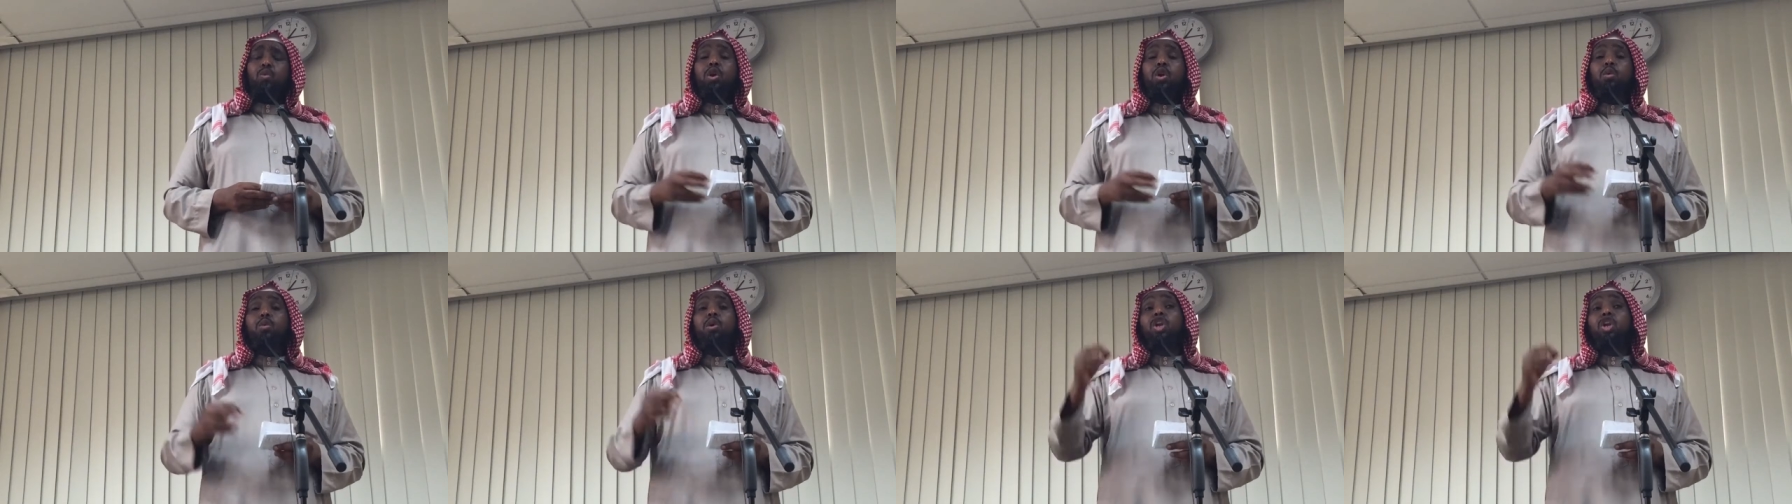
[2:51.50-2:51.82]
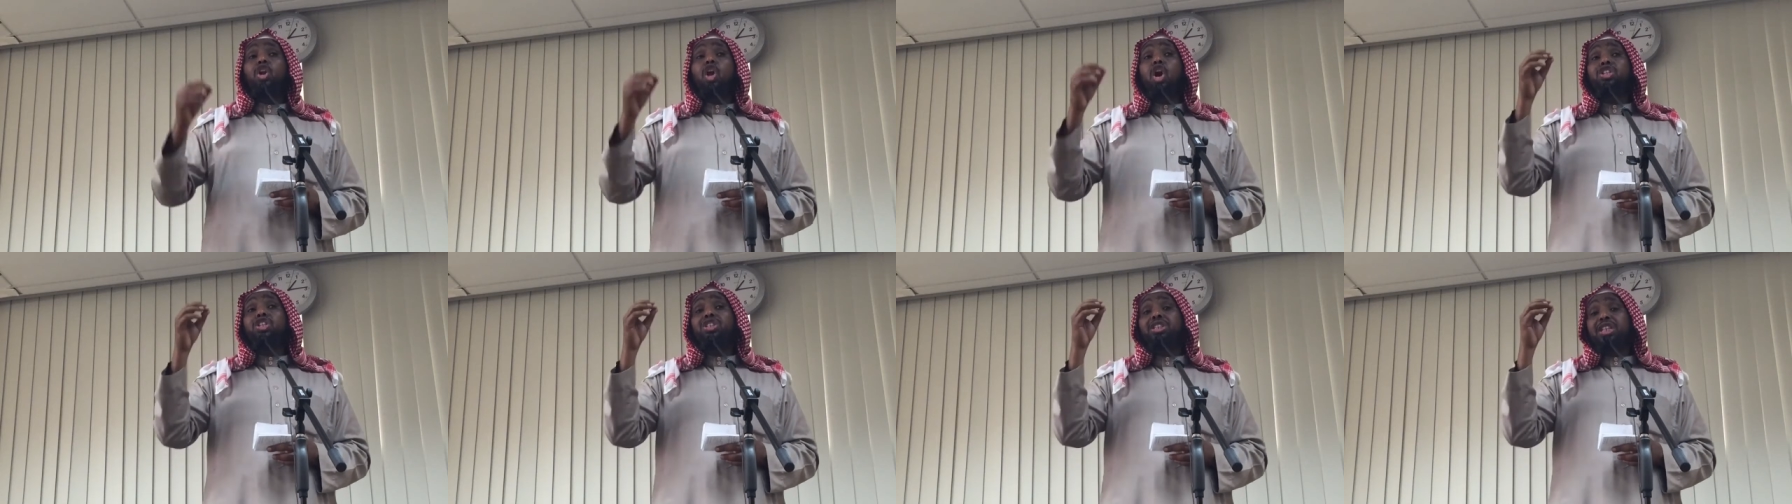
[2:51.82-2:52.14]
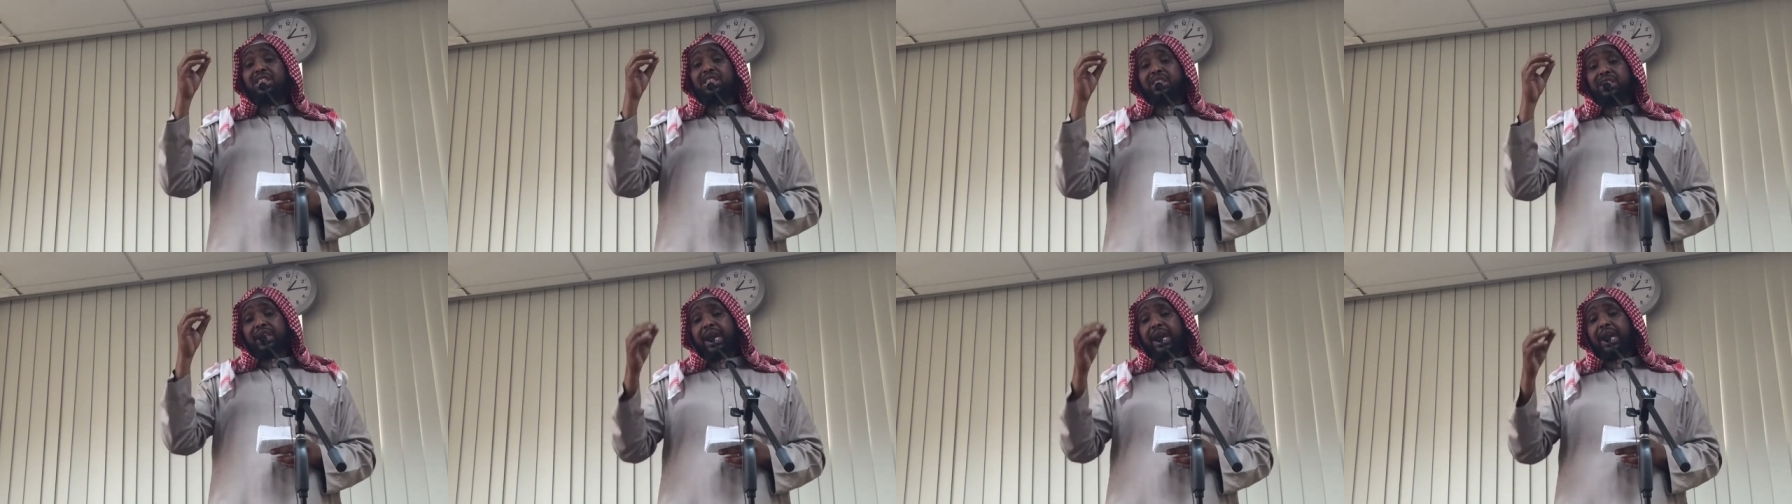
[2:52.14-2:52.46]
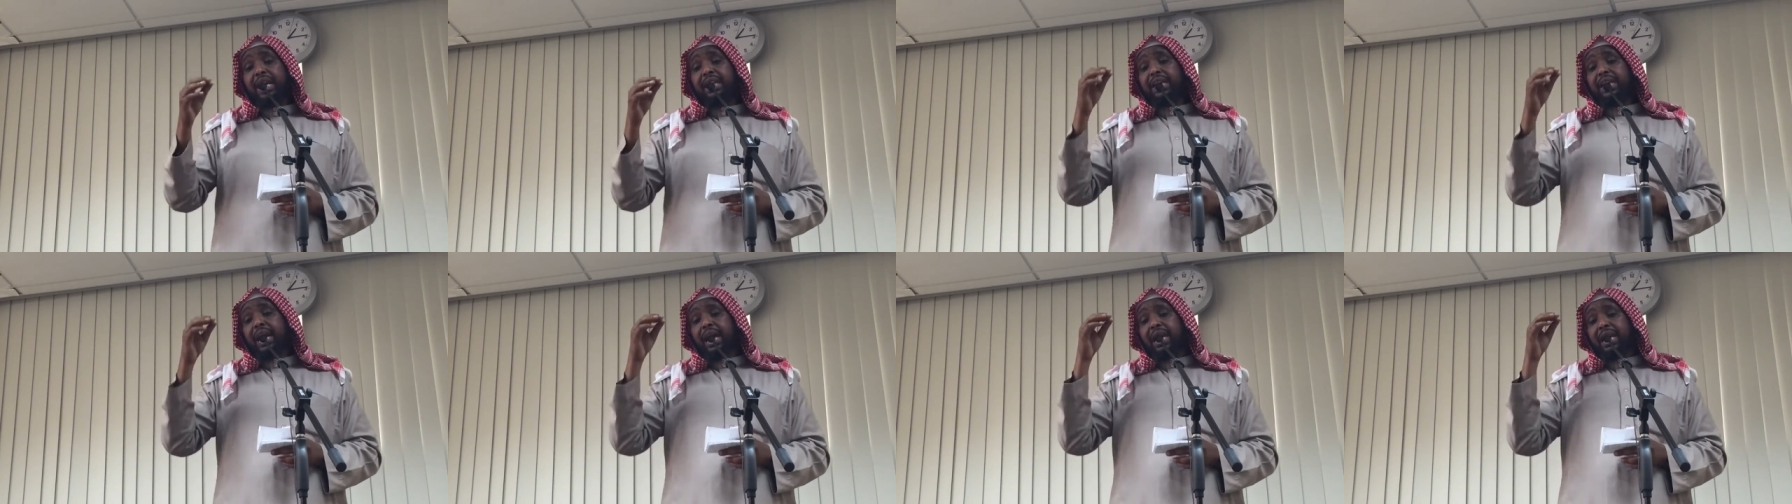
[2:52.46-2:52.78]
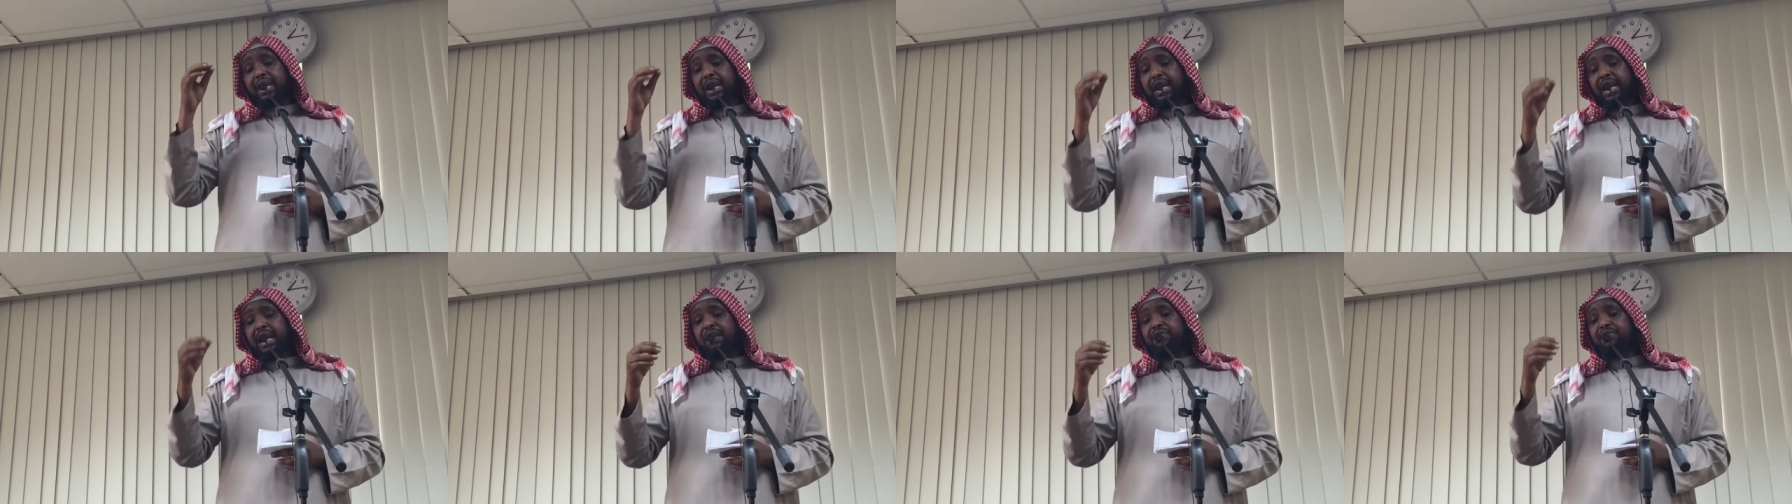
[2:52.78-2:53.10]
We will not just eat
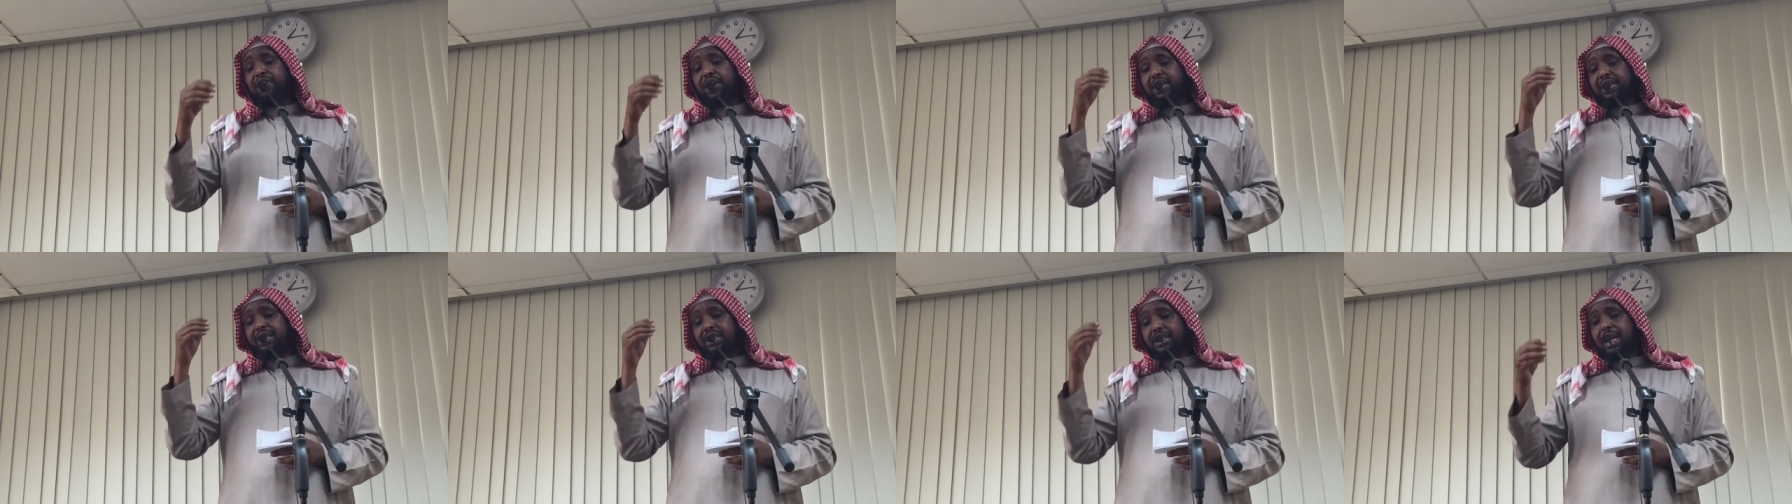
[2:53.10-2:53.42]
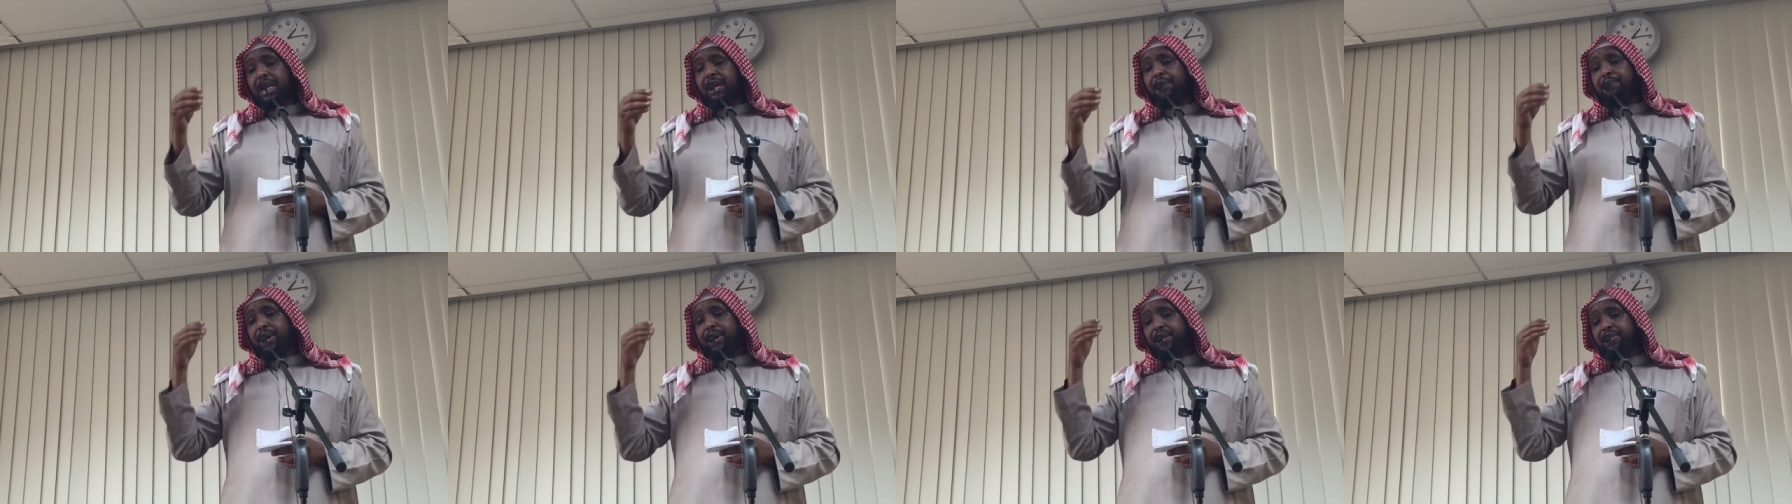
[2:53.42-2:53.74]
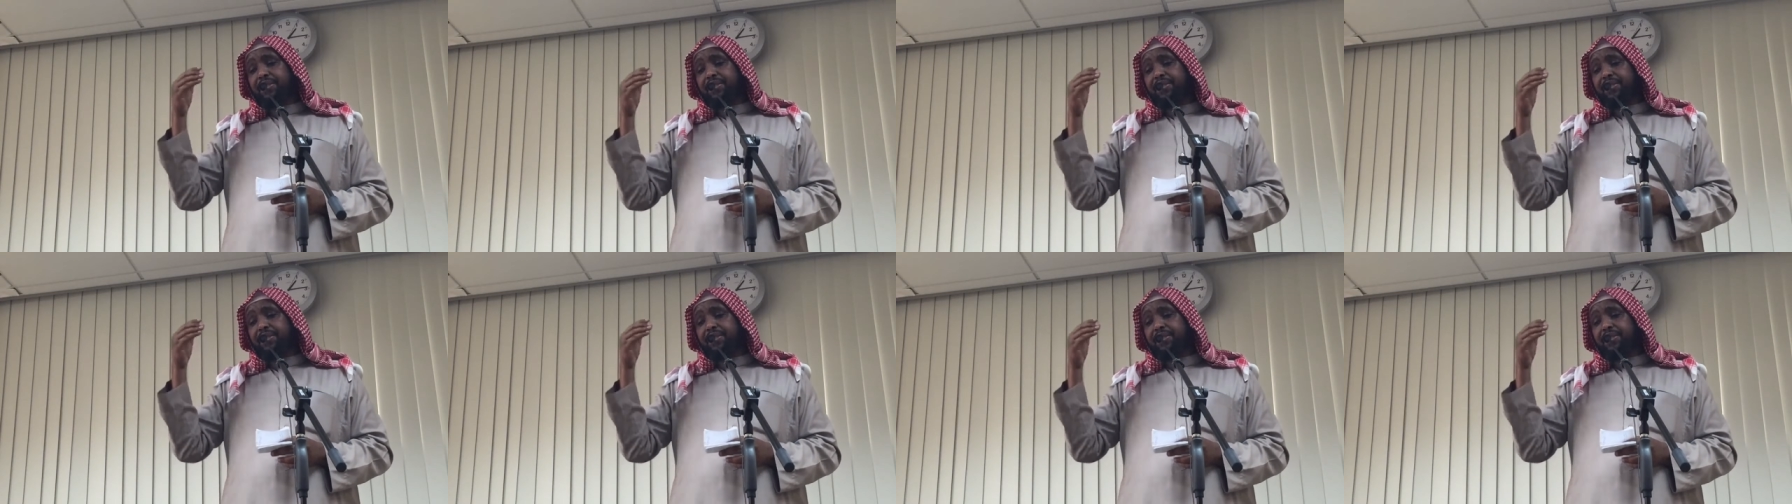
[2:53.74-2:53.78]
and live and sleep